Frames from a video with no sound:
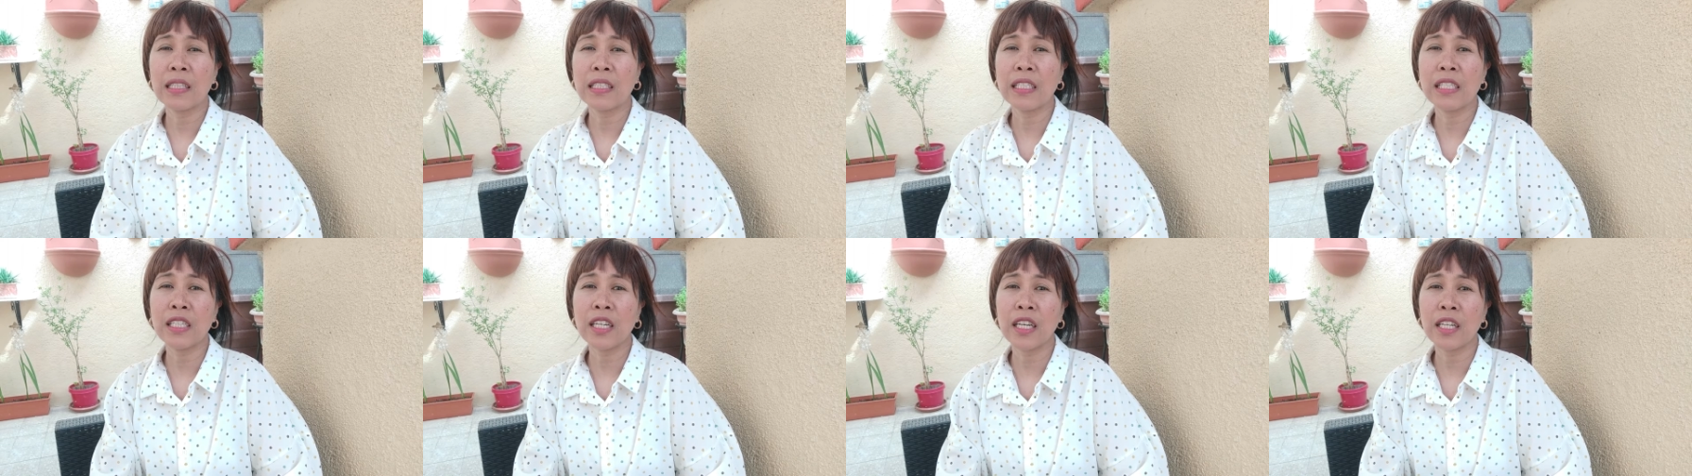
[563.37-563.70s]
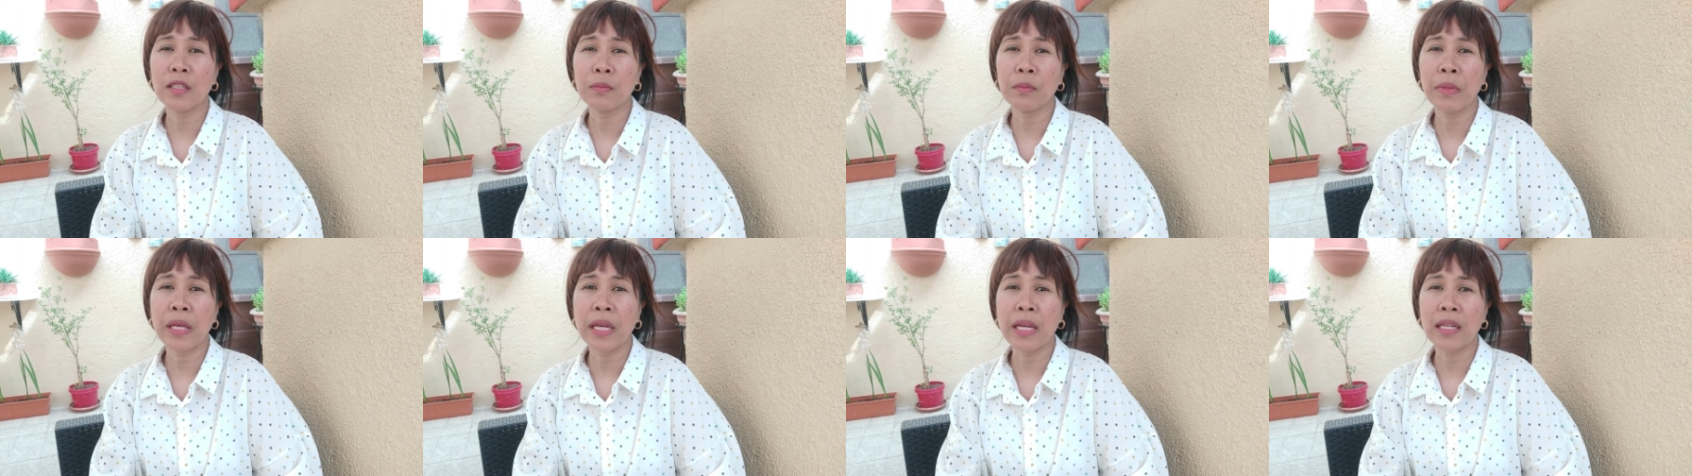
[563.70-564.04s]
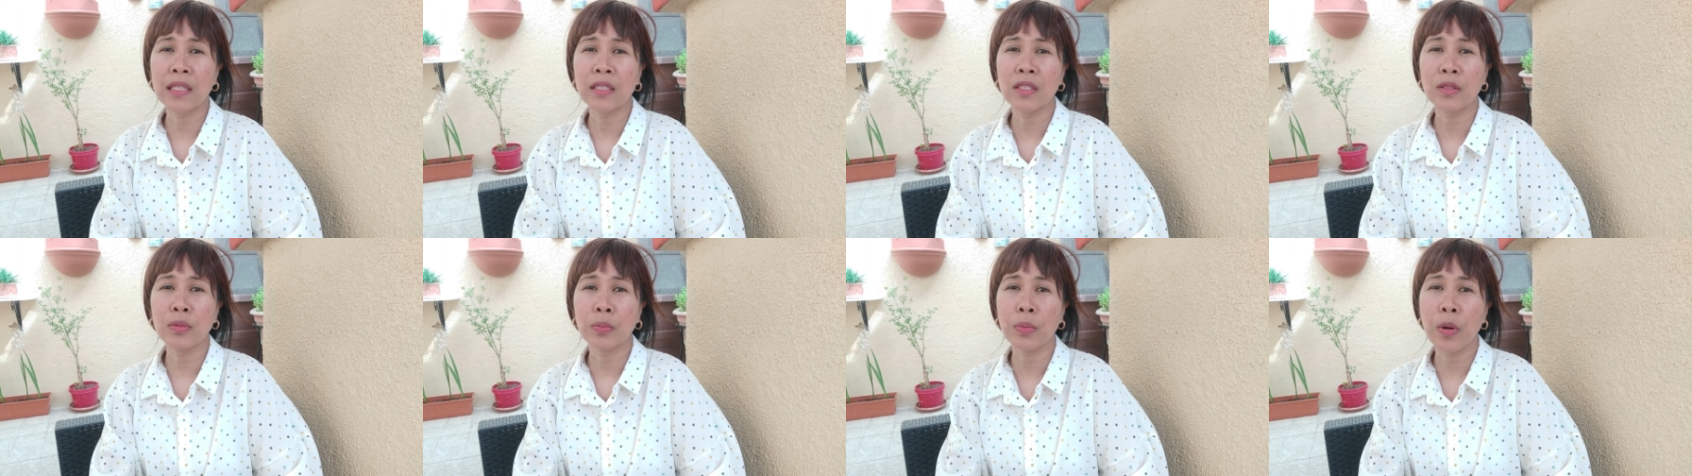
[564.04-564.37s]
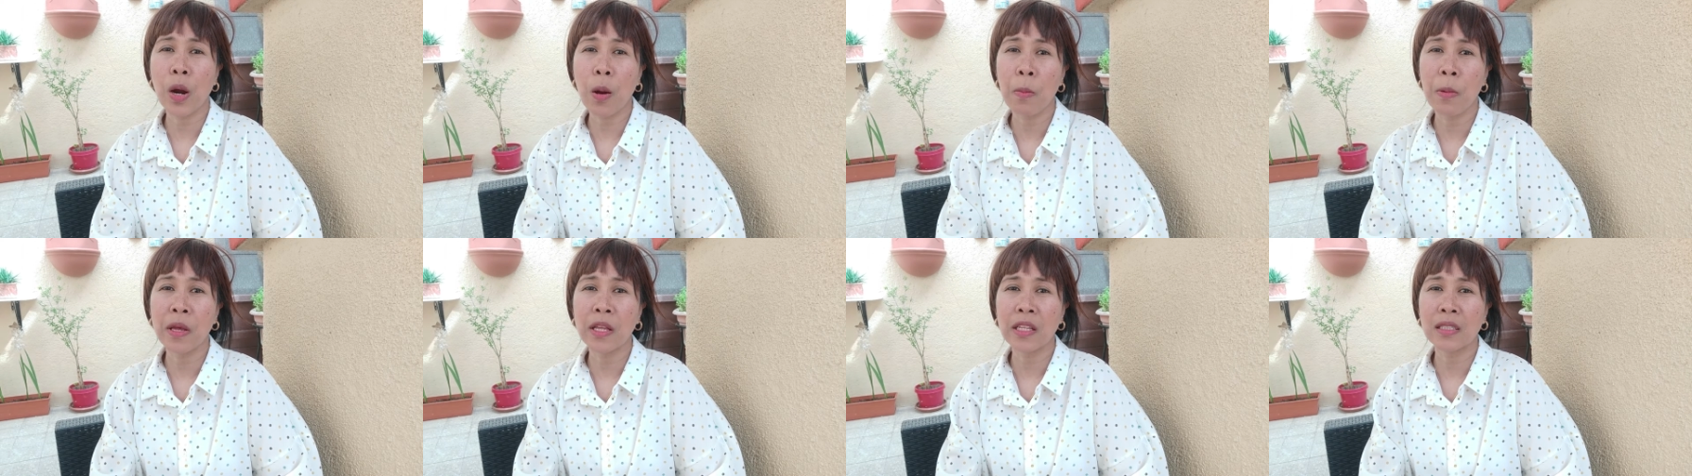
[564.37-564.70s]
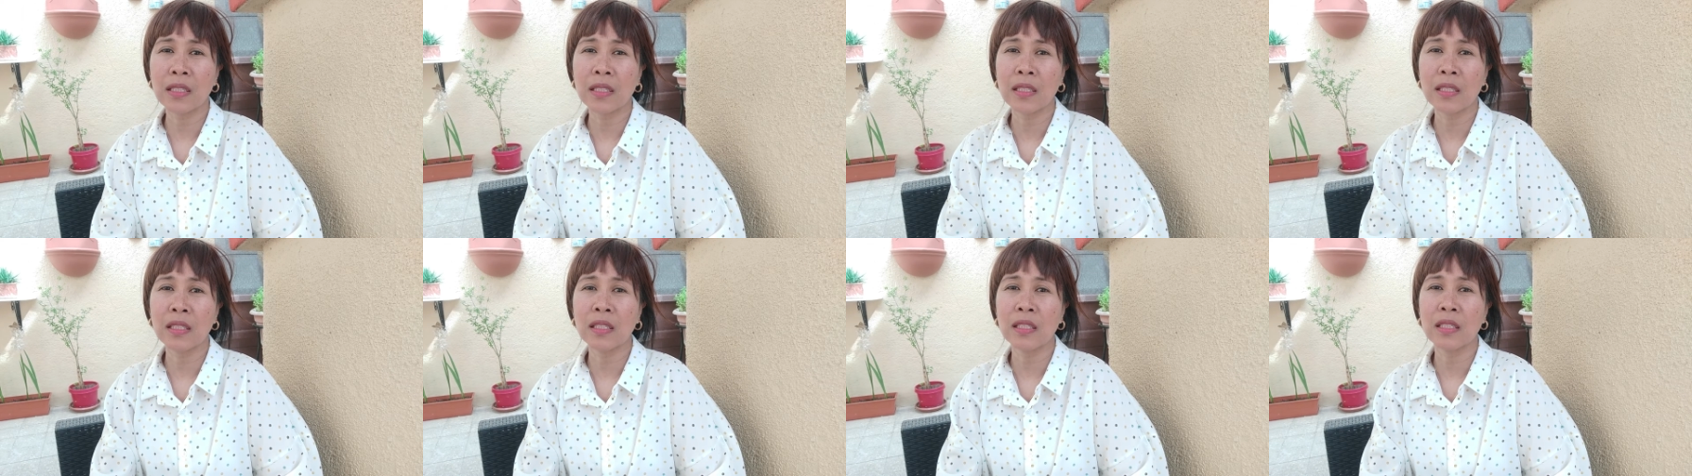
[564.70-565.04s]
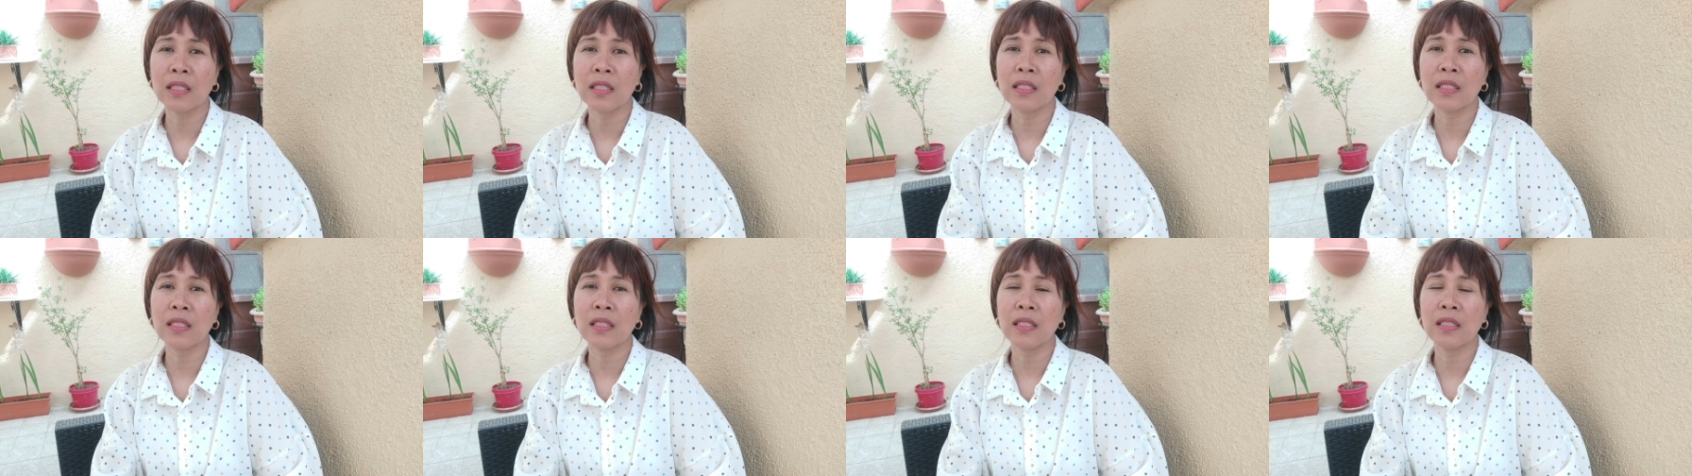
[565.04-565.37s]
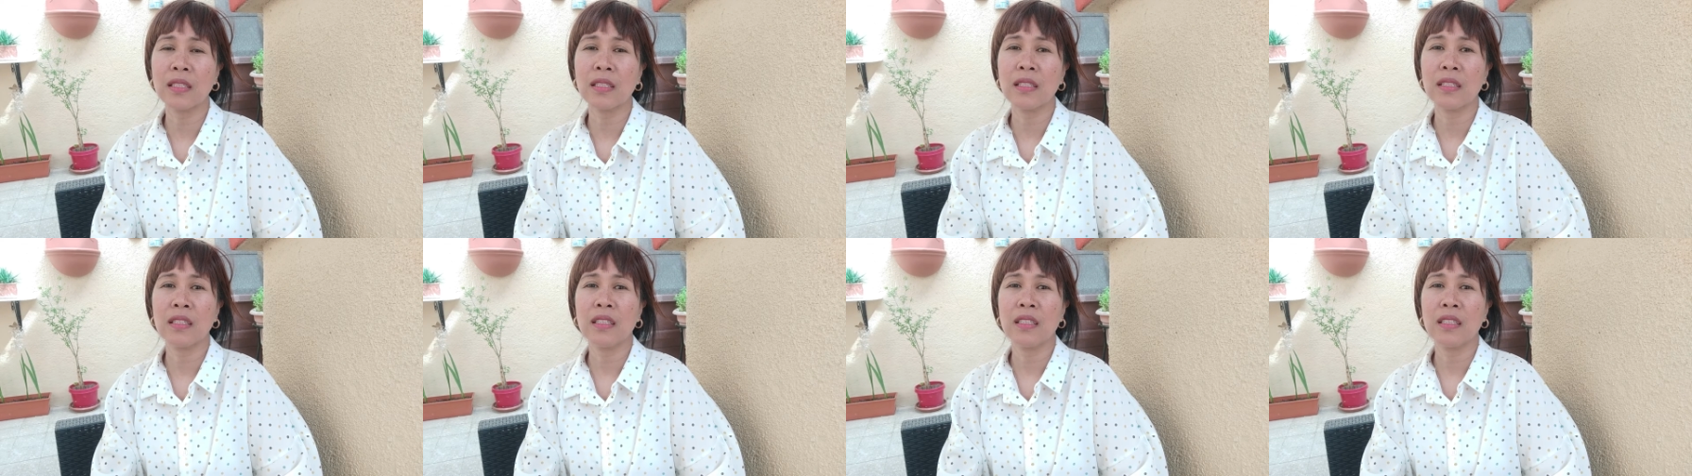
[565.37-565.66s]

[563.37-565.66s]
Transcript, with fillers: did not make us robots.